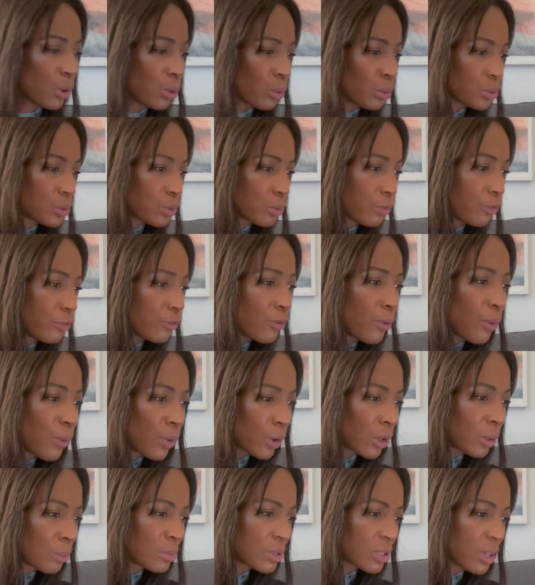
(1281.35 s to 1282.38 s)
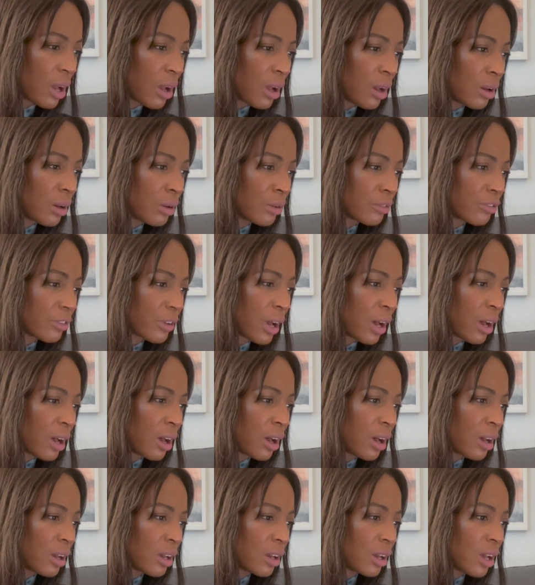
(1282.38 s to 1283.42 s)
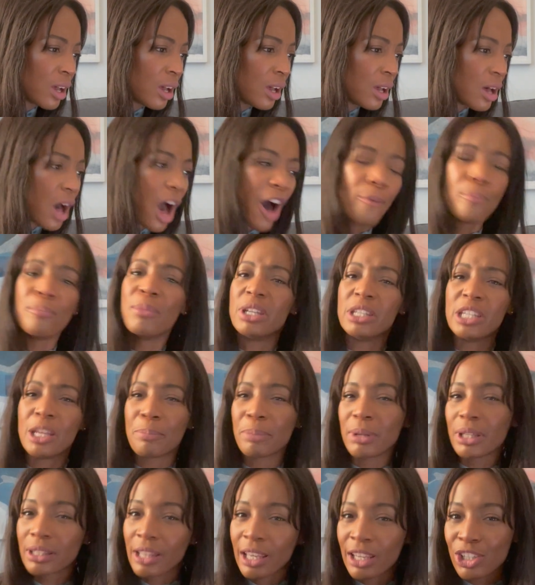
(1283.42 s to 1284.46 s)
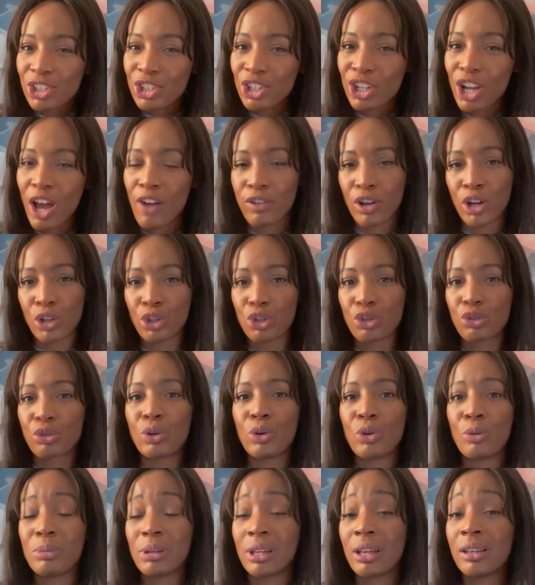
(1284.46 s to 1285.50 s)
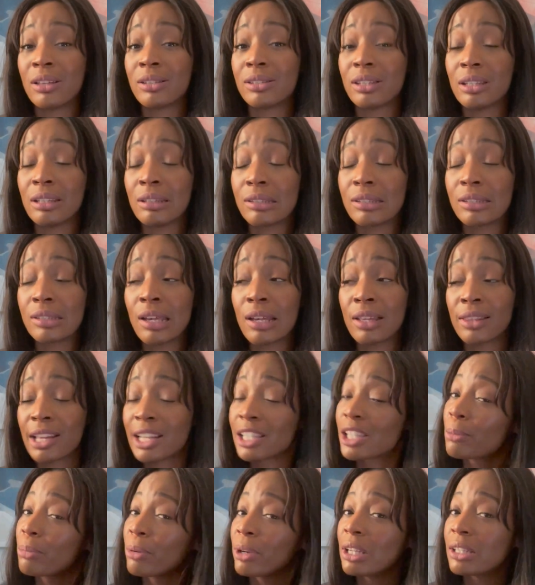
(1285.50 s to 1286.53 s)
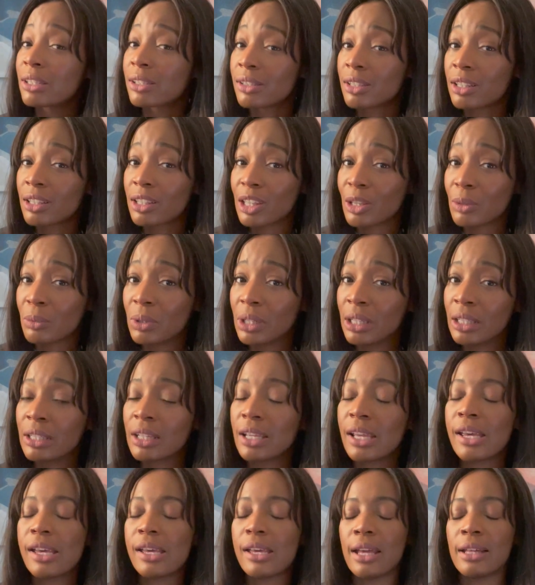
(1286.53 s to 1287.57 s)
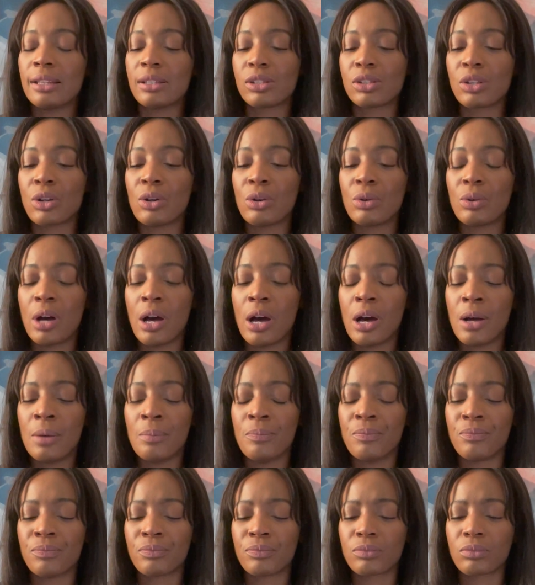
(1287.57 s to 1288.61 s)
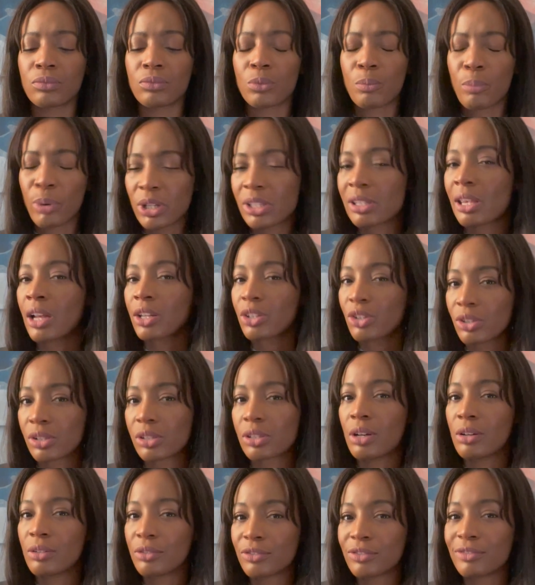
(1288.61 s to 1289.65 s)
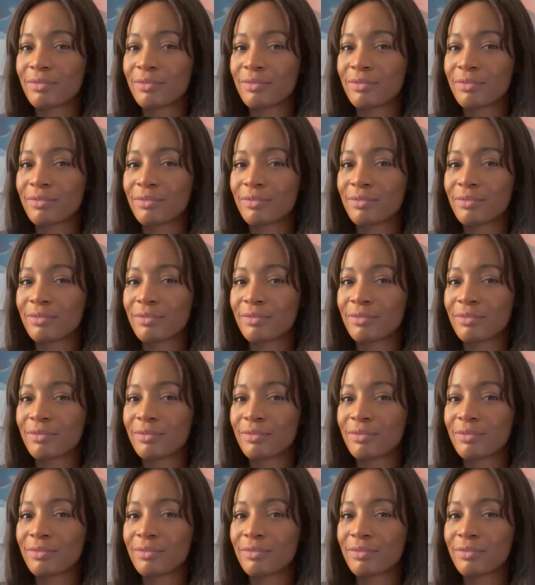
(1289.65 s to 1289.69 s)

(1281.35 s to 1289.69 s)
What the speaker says: forms of manipulation, of control, because that's a pretty sneaky one. And so protect yourself.